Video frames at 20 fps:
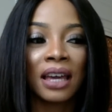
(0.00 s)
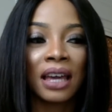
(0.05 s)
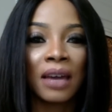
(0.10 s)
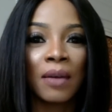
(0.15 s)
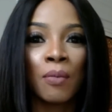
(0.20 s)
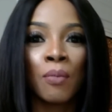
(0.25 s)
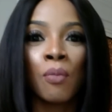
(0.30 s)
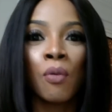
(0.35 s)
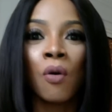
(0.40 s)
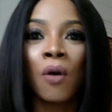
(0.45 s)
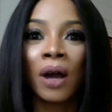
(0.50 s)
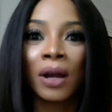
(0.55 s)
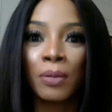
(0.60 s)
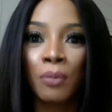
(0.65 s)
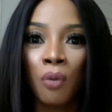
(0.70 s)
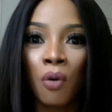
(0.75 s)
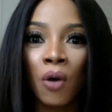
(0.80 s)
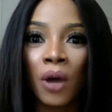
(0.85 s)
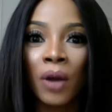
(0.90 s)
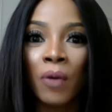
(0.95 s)
more and
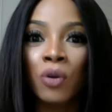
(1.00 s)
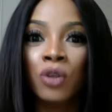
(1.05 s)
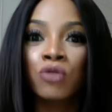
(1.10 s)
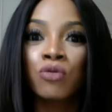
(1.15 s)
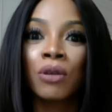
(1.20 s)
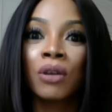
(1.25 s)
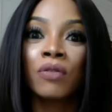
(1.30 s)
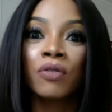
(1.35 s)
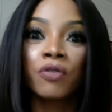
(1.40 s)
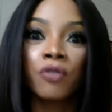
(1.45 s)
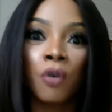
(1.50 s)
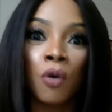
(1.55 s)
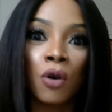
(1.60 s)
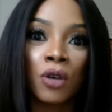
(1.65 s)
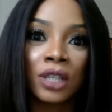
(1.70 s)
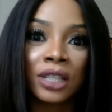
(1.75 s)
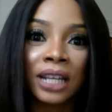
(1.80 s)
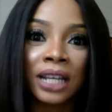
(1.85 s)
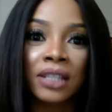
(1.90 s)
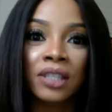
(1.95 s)
more it was
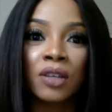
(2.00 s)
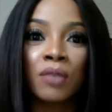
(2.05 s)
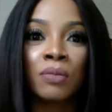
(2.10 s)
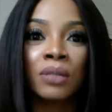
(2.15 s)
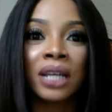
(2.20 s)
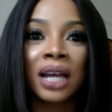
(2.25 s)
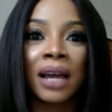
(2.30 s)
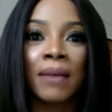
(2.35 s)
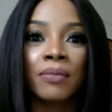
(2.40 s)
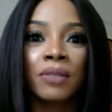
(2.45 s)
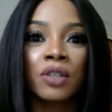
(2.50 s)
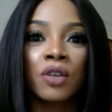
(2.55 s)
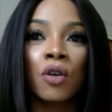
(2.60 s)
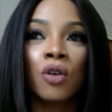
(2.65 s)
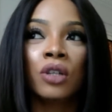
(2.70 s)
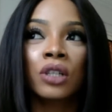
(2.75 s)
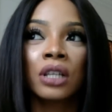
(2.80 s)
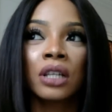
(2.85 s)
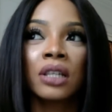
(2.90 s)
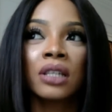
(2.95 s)
reinforced that sometimes
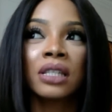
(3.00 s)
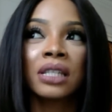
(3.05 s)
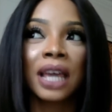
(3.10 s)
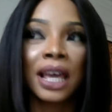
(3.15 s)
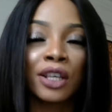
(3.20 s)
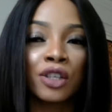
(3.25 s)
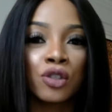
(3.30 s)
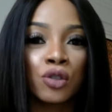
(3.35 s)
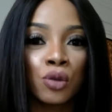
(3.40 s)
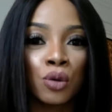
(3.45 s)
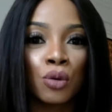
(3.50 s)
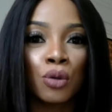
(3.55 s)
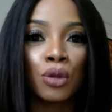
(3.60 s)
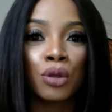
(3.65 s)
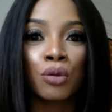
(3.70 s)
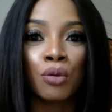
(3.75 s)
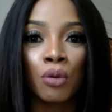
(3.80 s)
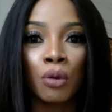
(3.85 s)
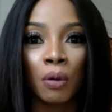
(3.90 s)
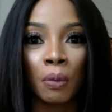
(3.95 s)
God takes you
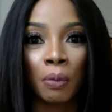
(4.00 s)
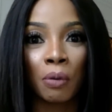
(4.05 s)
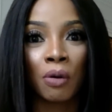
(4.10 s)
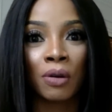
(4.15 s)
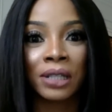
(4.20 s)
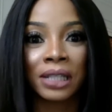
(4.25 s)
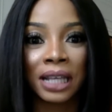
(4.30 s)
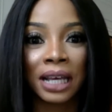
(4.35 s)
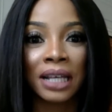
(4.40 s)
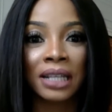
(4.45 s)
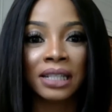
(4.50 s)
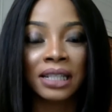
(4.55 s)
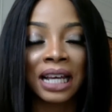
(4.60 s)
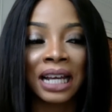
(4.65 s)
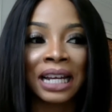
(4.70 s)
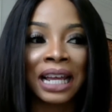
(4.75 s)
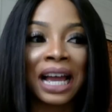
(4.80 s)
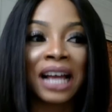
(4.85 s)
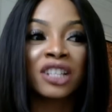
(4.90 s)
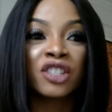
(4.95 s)
through a process
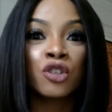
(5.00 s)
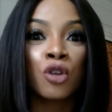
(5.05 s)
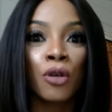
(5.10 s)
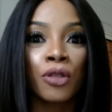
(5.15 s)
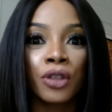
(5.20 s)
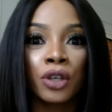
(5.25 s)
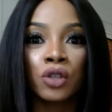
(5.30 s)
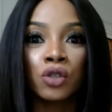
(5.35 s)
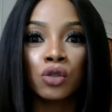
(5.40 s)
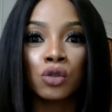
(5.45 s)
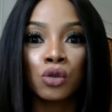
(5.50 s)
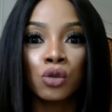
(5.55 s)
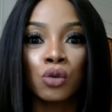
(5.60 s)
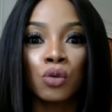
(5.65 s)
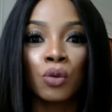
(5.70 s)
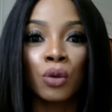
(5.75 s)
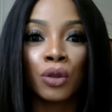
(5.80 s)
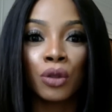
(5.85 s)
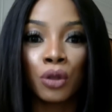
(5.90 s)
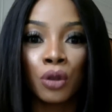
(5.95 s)
and it has nothing to do
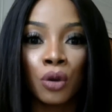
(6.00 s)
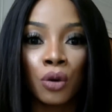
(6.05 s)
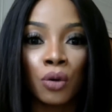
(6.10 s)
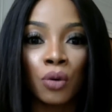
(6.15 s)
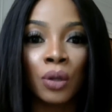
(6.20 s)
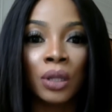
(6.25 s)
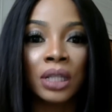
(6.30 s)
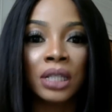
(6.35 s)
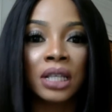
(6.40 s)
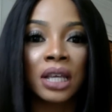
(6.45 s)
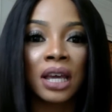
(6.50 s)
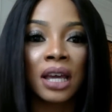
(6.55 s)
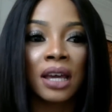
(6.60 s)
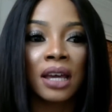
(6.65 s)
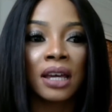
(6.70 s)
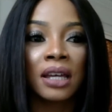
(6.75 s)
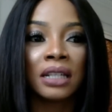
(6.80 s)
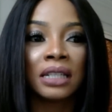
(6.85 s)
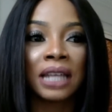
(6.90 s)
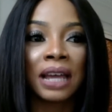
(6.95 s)
with you. It's
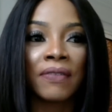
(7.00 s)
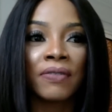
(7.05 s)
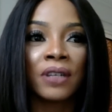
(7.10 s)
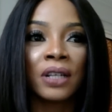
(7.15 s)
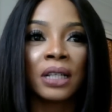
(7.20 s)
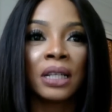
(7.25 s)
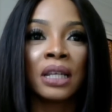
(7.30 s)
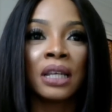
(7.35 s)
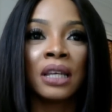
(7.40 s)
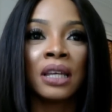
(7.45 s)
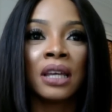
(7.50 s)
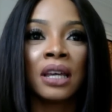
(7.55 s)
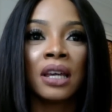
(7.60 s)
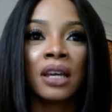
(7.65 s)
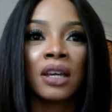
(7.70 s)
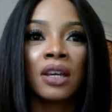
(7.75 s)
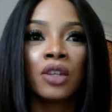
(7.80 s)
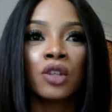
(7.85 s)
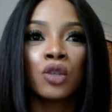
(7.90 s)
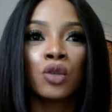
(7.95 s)
definitely
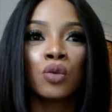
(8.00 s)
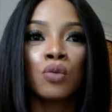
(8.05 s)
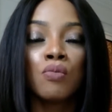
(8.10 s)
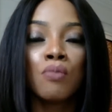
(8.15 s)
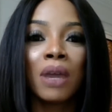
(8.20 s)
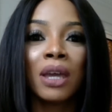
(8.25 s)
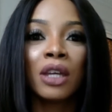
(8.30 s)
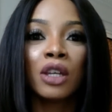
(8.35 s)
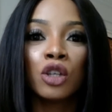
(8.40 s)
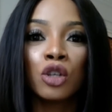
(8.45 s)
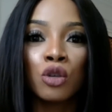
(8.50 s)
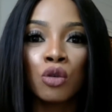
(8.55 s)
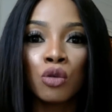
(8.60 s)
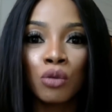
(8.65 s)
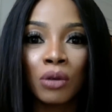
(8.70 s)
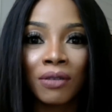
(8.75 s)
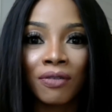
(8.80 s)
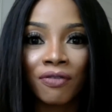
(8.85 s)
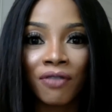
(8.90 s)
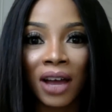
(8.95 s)
to make you
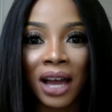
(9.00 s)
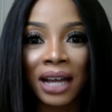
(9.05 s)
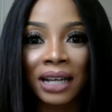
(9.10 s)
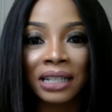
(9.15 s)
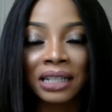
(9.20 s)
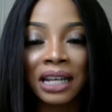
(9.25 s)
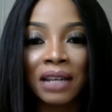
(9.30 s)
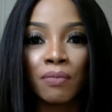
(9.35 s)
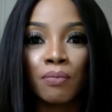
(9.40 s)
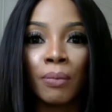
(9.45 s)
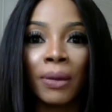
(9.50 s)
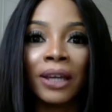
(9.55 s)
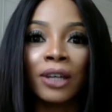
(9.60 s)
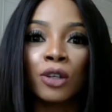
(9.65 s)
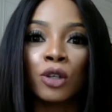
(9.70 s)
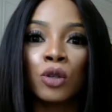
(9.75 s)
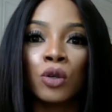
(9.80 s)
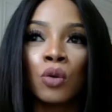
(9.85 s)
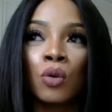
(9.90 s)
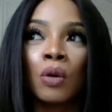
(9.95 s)
refined and
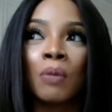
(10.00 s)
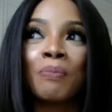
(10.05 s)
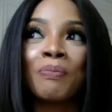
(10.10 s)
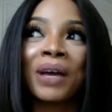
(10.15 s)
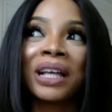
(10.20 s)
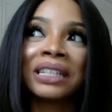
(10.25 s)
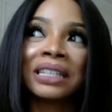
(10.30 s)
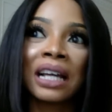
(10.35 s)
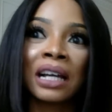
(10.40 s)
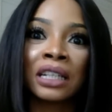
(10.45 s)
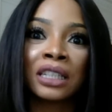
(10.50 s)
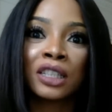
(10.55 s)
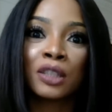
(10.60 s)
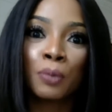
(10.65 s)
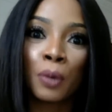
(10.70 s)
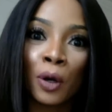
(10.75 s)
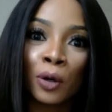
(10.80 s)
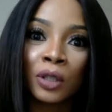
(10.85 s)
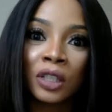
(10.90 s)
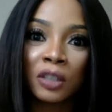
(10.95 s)
make you a better
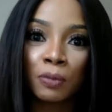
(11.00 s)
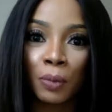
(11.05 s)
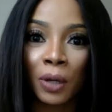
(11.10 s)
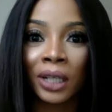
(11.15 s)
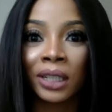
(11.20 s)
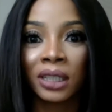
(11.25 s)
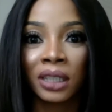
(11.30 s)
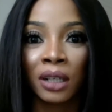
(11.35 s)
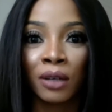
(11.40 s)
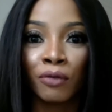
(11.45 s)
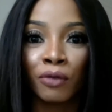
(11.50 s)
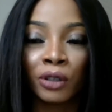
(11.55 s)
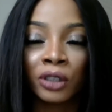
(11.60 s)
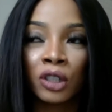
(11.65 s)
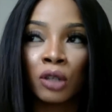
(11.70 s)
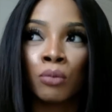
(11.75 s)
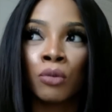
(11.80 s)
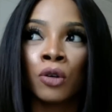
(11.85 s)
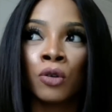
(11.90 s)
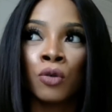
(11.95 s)
spokesperson for
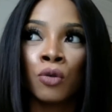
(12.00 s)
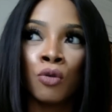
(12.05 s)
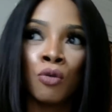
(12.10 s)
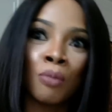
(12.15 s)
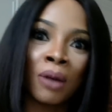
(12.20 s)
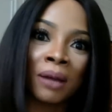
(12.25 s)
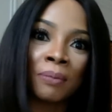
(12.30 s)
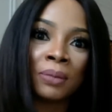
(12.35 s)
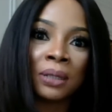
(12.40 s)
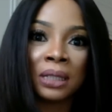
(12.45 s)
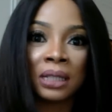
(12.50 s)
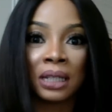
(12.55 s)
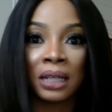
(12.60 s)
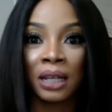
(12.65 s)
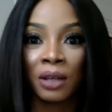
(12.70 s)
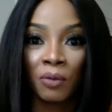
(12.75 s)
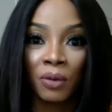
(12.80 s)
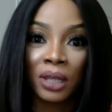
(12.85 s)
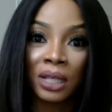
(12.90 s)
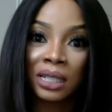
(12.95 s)
someone who might be
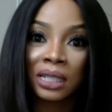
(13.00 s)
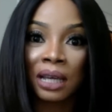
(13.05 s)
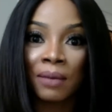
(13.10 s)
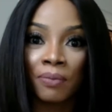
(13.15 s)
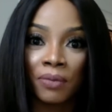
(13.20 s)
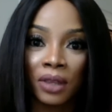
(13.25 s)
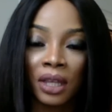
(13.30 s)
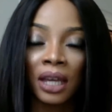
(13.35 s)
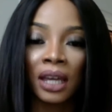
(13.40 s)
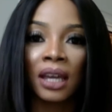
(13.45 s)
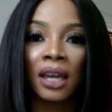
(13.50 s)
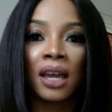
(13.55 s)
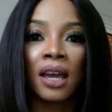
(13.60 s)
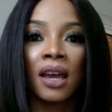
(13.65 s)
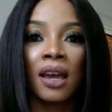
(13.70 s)
dealing with the same thing,